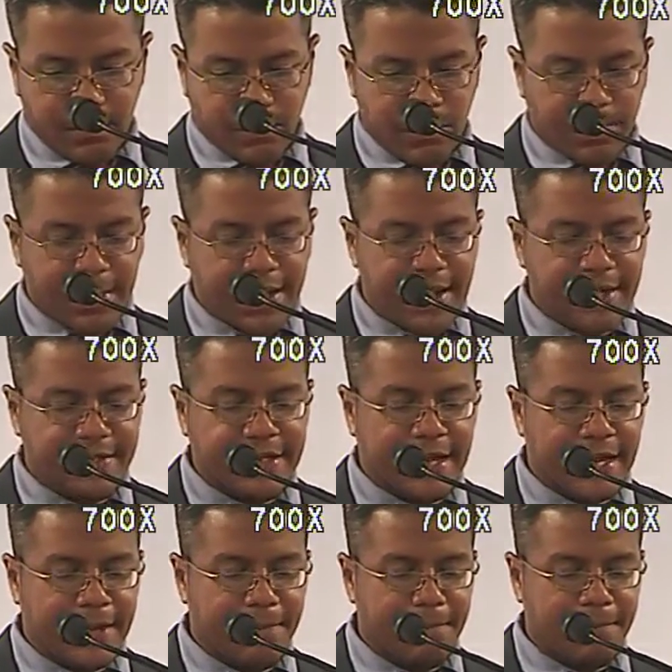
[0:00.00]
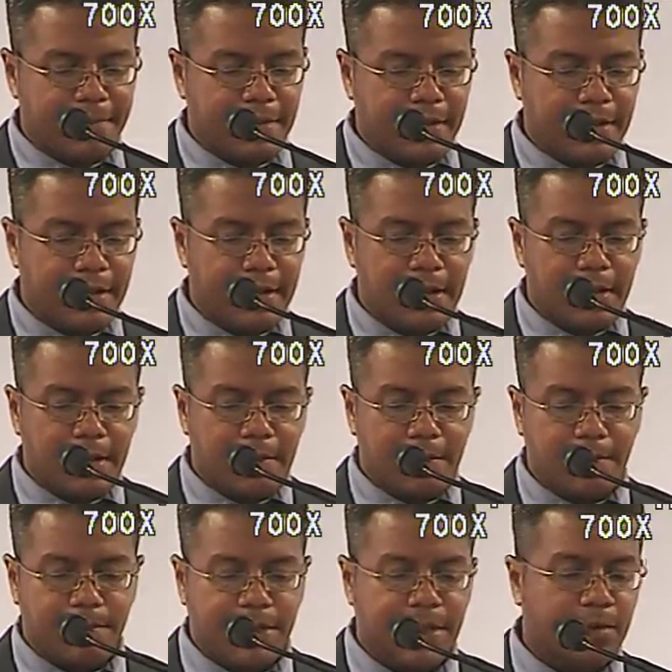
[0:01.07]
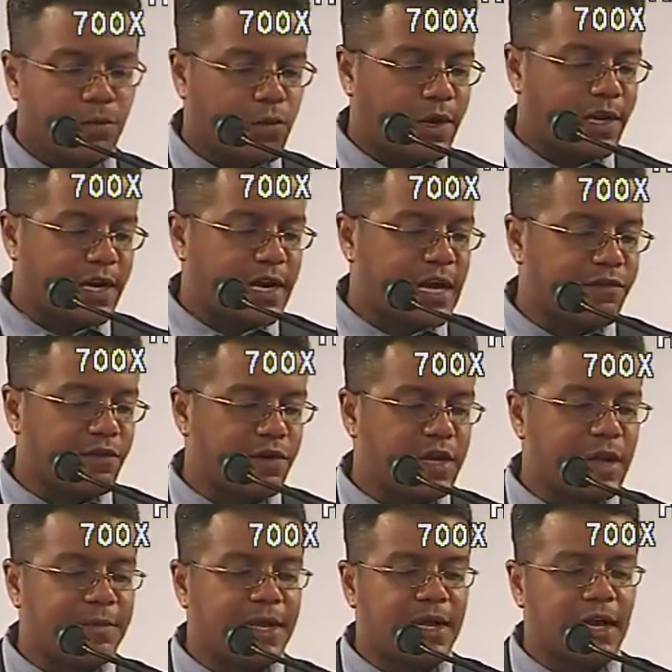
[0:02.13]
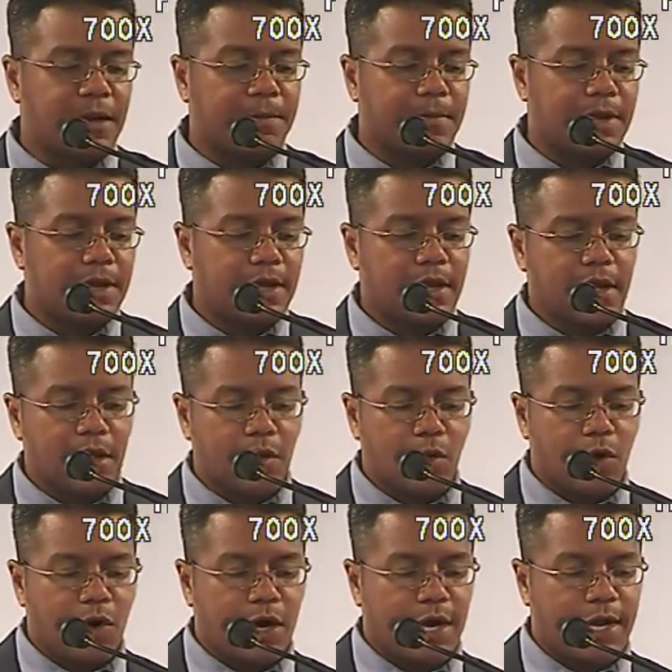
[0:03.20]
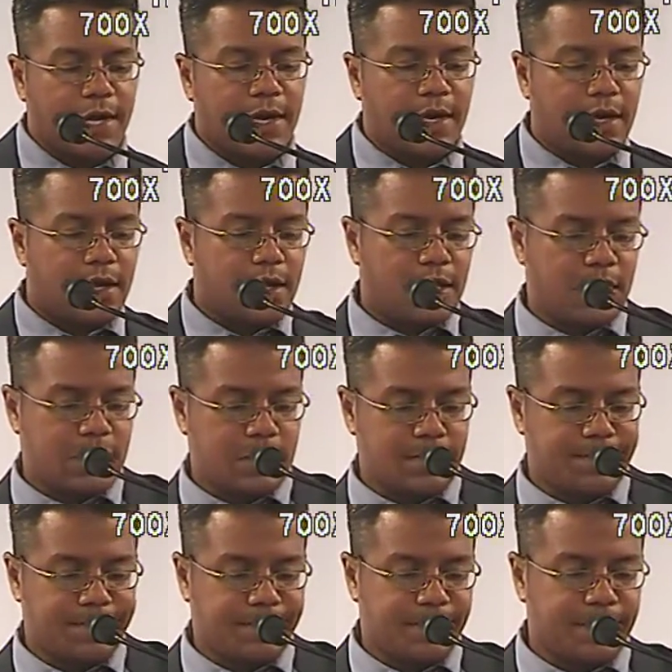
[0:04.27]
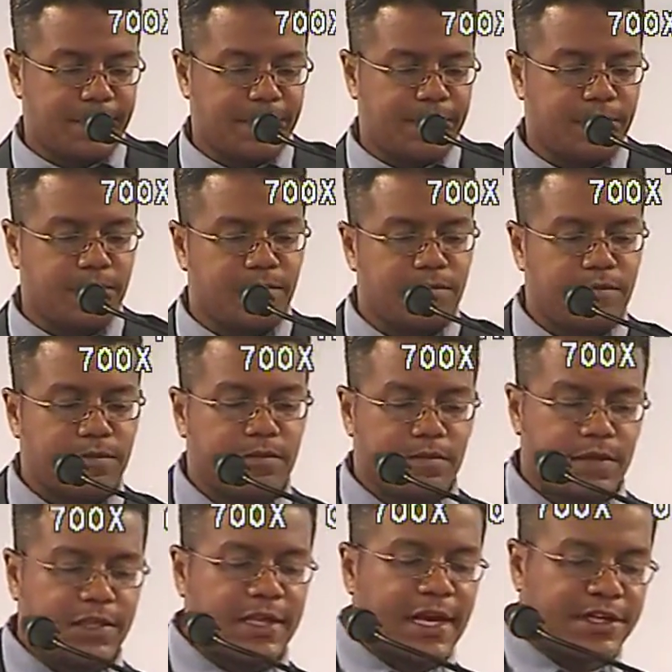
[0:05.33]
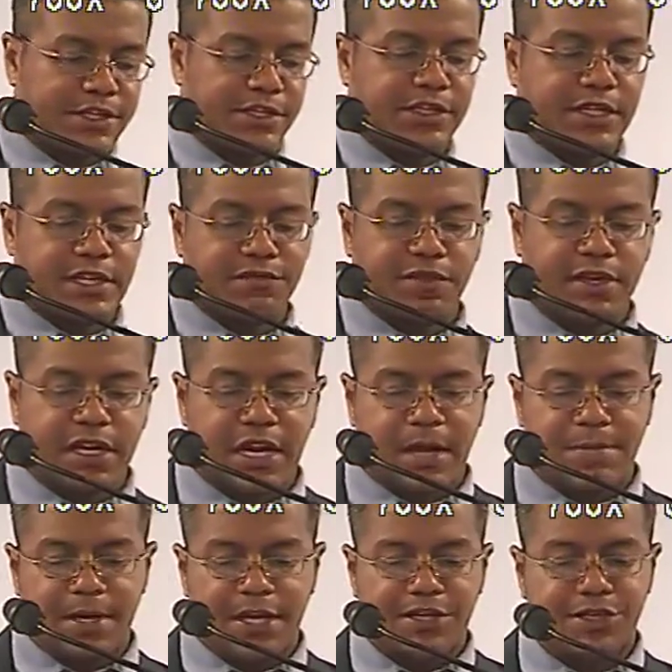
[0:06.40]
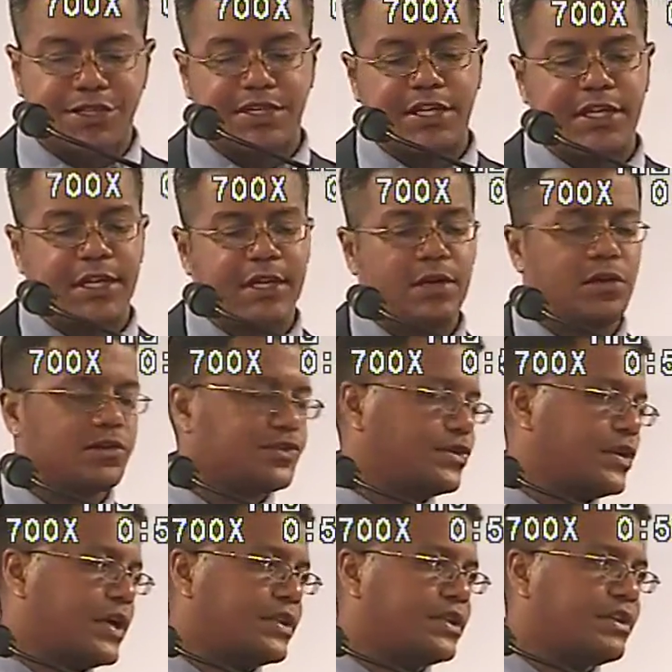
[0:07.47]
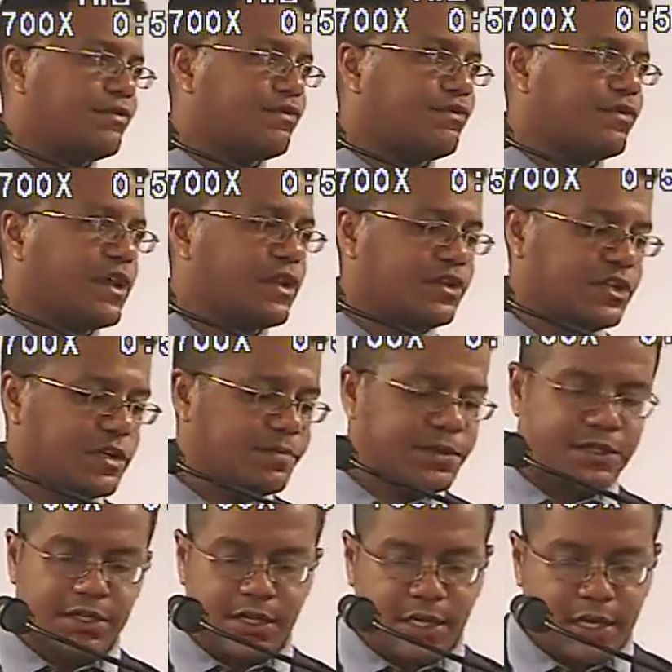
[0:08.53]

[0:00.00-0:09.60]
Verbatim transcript: we're about out of time, but we're going to cover coming up on uh, not just the different denominations and then also how the different fellowships